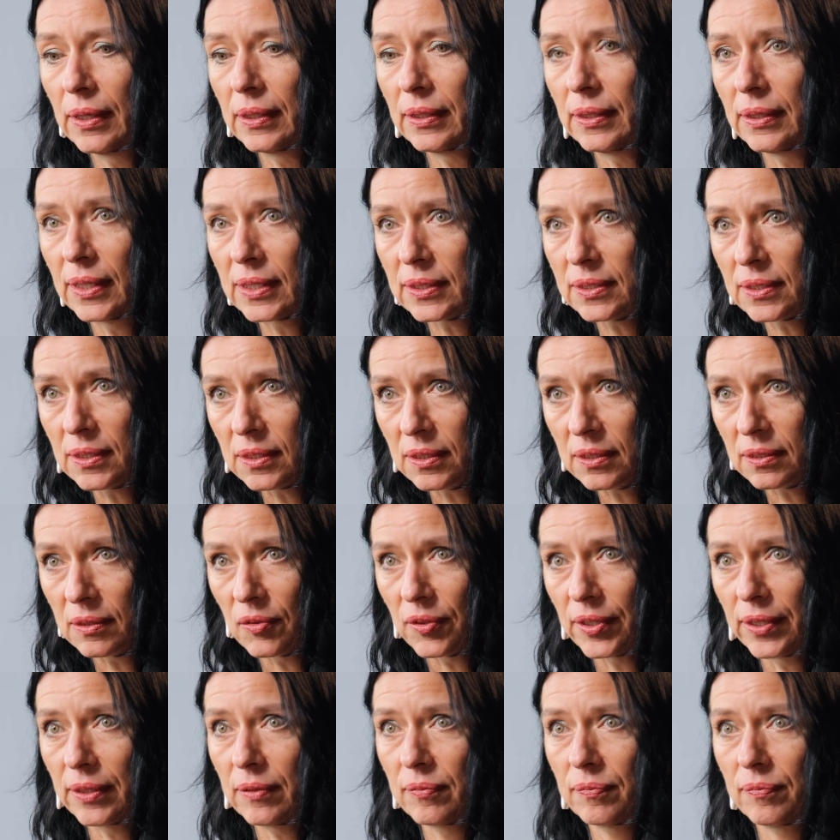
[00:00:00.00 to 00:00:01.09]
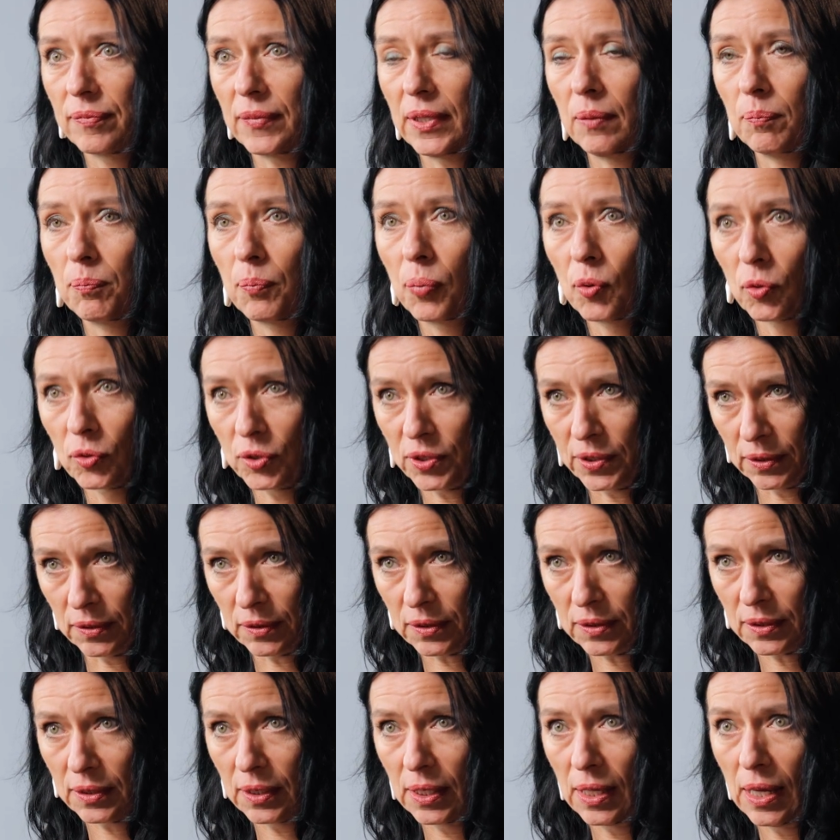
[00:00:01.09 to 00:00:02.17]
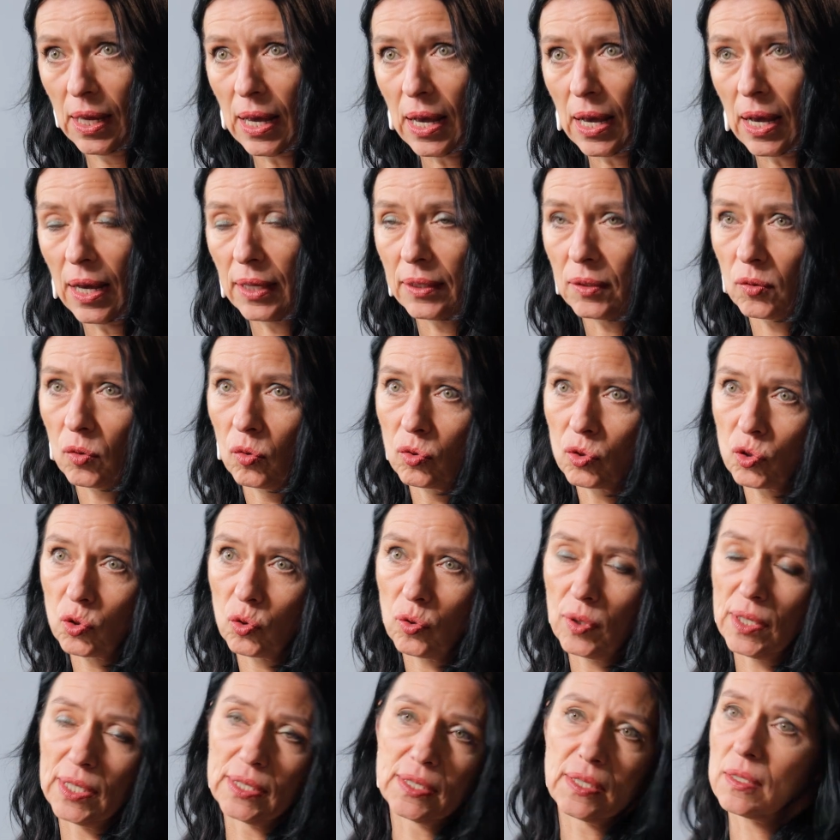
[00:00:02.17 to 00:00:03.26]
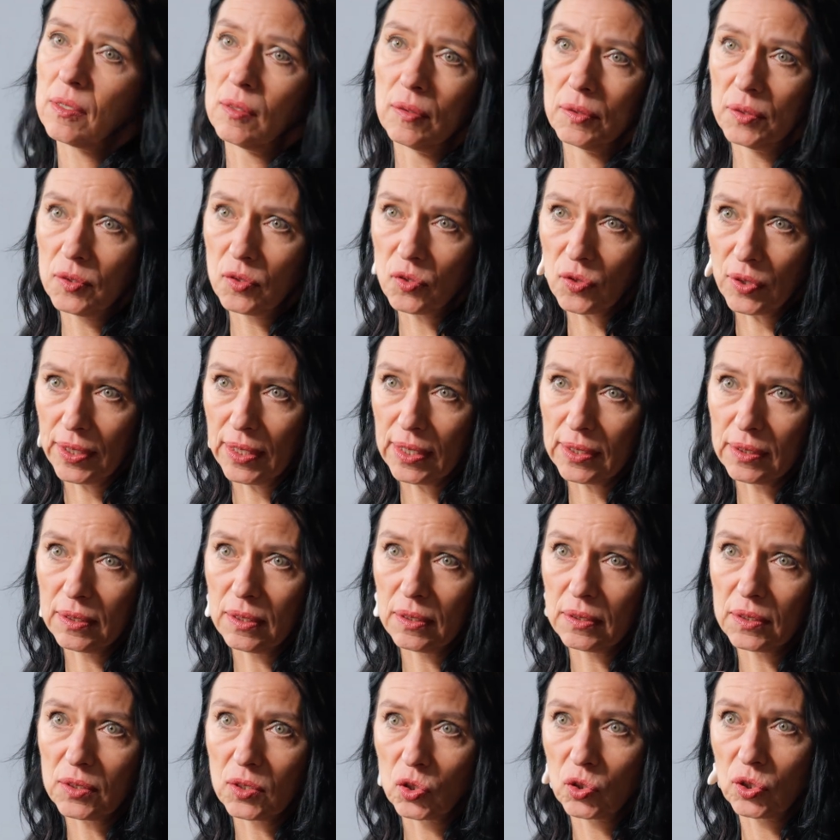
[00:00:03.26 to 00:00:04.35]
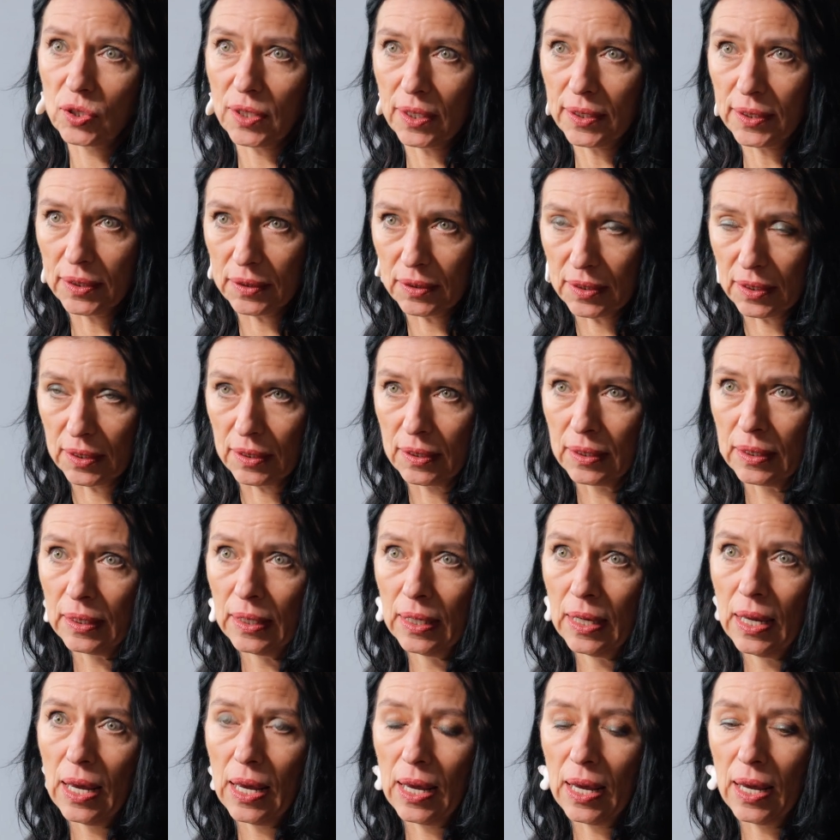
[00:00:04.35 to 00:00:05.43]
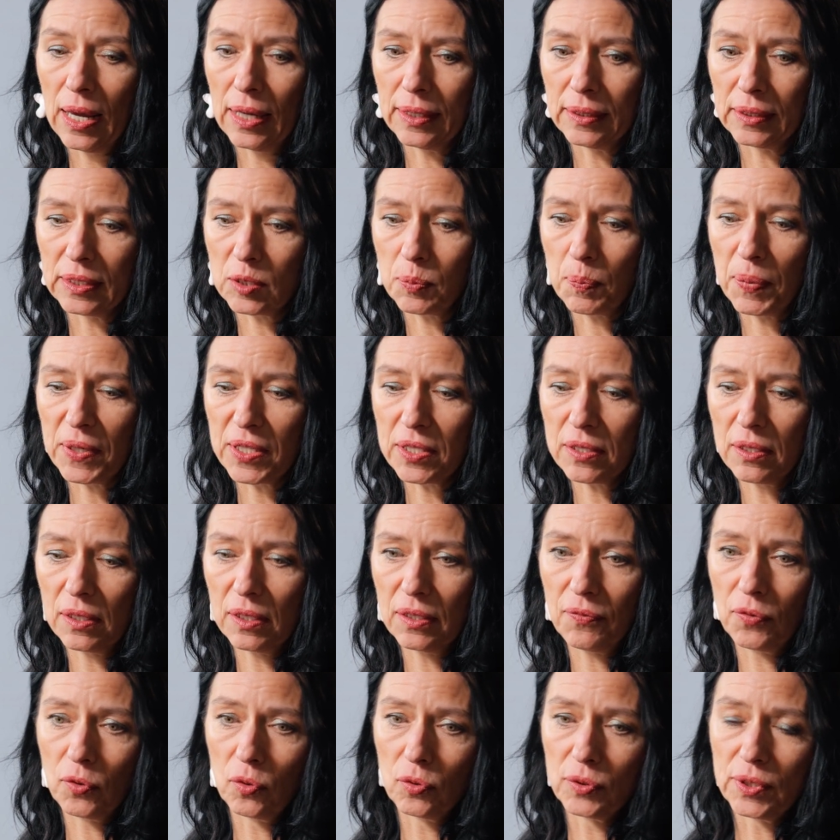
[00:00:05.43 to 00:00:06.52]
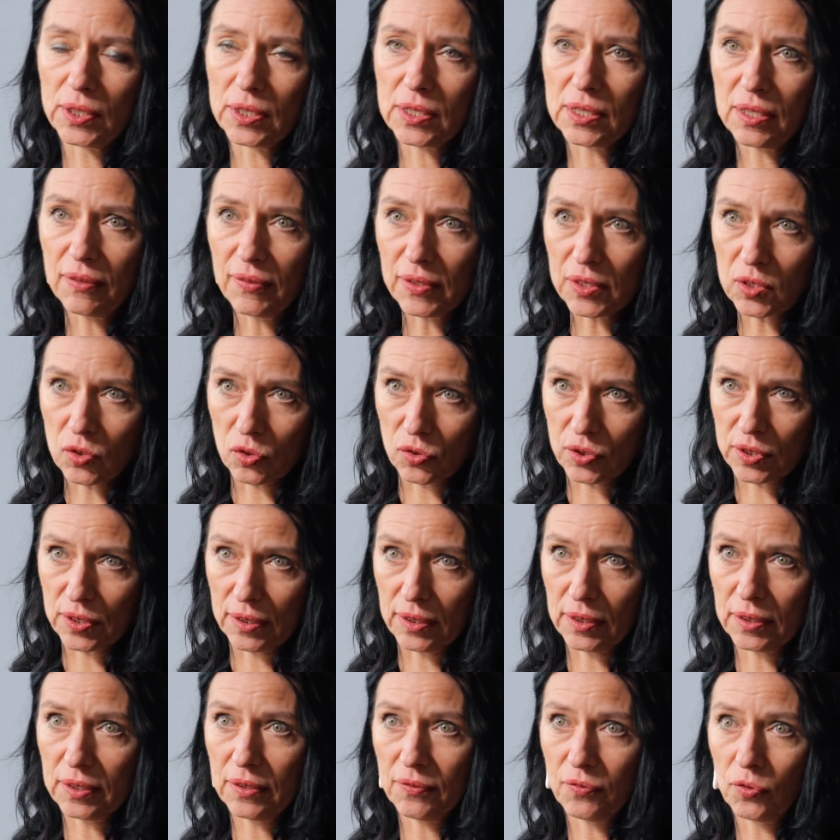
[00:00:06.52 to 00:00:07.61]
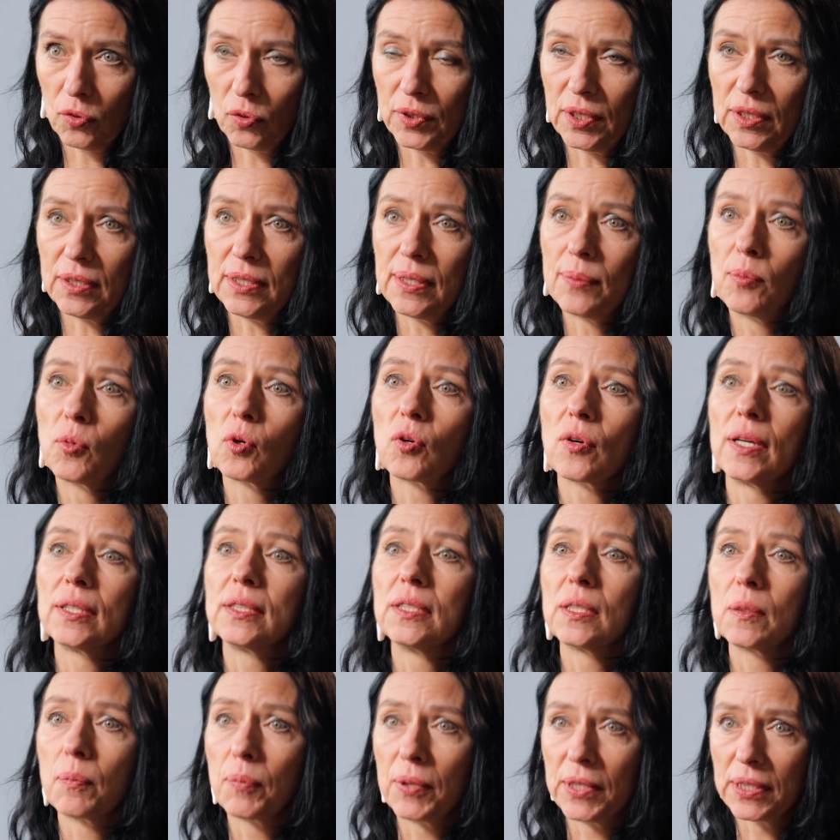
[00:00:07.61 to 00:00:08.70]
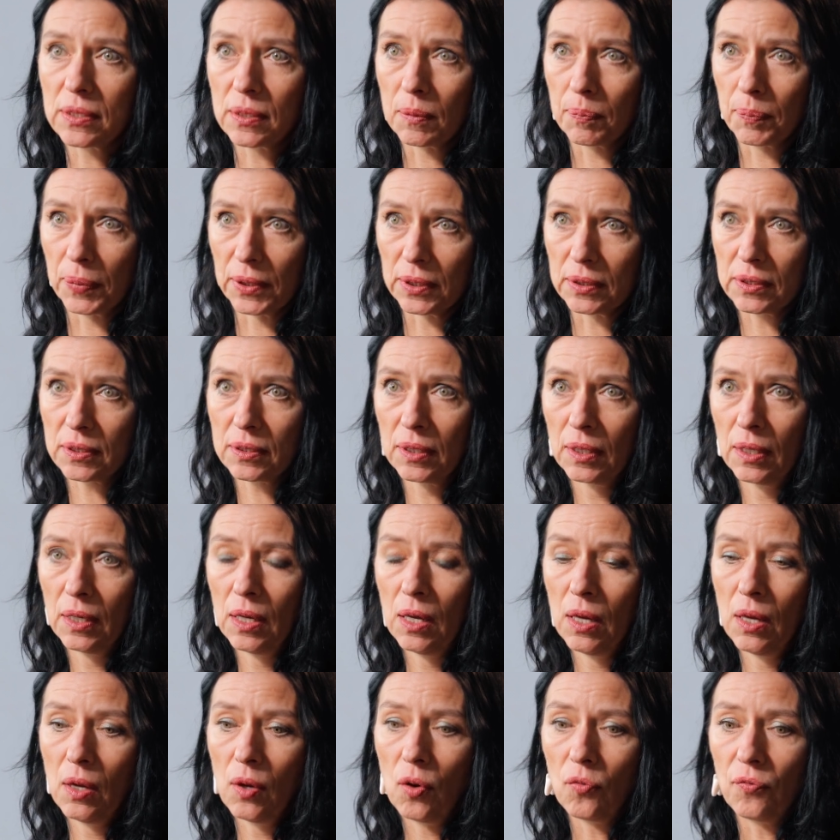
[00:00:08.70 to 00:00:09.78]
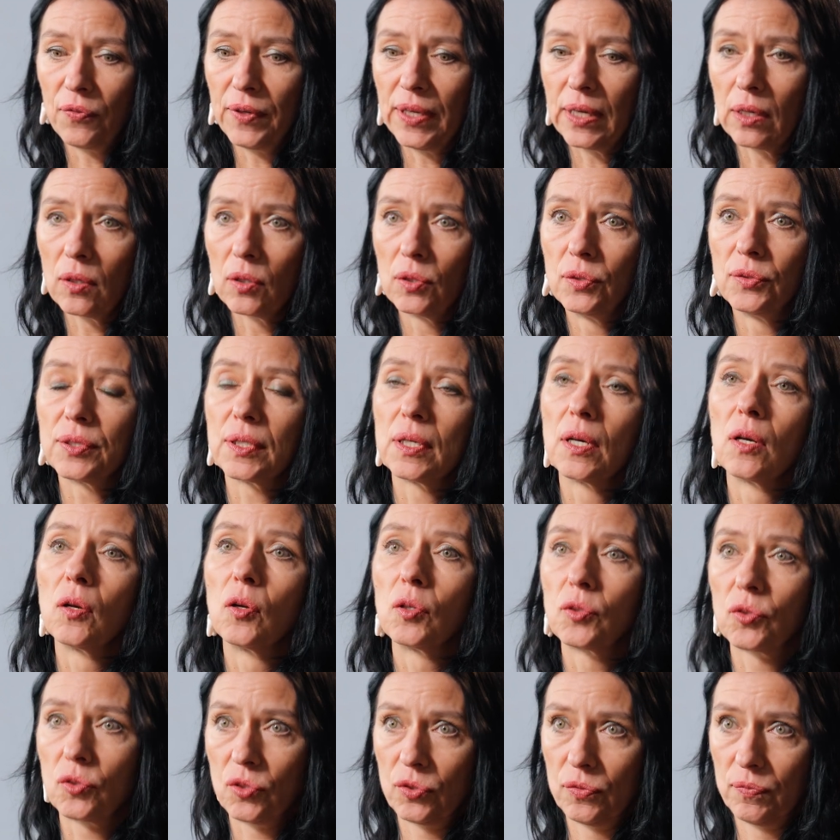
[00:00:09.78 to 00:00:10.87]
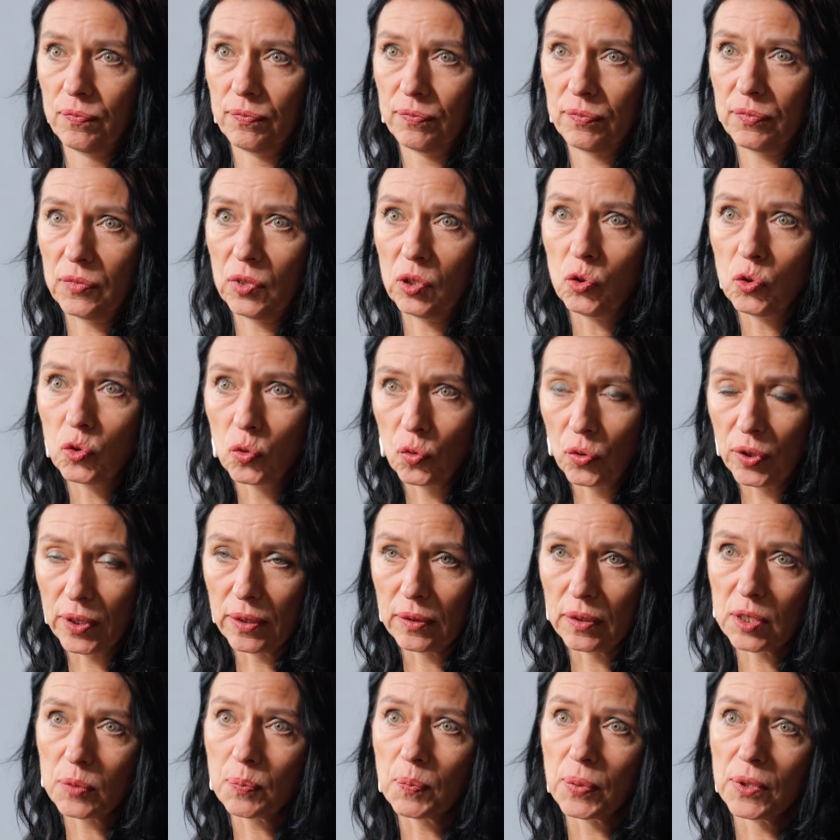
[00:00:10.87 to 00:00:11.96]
necessary, important, and also as a country, as a society, and especially for the civil society, for the democratic principles, we learned a lot during this